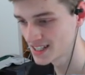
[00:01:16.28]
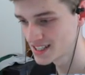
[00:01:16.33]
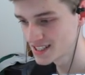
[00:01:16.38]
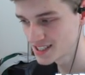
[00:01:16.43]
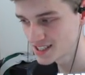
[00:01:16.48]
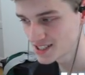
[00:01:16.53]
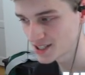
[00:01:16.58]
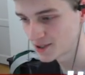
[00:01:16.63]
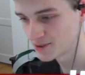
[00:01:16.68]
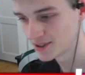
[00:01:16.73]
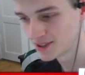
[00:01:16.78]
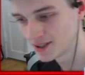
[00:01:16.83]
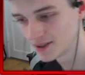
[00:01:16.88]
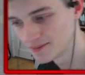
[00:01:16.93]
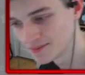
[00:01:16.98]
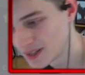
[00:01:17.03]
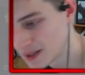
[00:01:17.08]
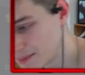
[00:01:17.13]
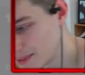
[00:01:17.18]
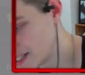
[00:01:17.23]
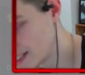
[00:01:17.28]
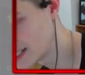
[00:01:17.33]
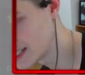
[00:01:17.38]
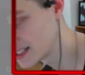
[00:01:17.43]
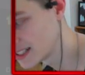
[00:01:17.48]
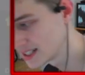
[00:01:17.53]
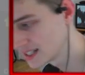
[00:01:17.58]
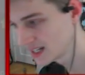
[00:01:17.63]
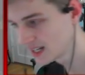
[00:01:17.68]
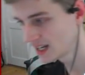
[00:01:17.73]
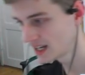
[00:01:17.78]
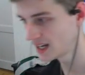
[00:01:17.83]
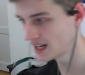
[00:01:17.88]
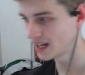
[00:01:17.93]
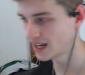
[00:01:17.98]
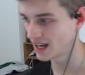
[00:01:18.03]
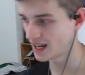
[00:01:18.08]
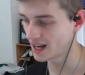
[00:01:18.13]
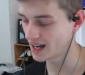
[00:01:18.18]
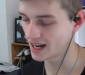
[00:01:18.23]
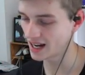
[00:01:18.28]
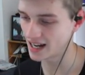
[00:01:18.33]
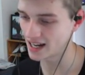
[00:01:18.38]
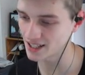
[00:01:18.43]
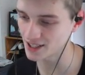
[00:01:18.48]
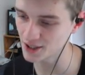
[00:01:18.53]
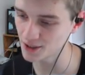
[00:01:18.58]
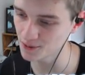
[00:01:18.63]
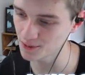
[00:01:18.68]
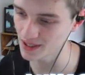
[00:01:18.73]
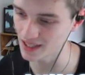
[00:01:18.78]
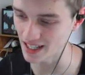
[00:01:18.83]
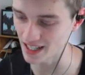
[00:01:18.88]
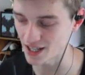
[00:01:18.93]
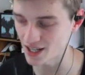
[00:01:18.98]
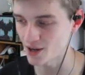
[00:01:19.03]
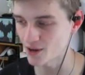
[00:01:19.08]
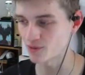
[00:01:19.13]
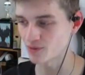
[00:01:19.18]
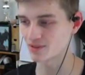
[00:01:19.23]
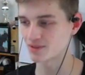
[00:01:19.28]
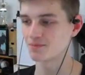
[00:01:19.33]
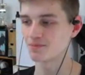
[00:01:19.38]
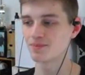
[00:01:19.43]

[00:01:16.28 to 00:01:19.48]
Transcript: So um, I mean, I don't really know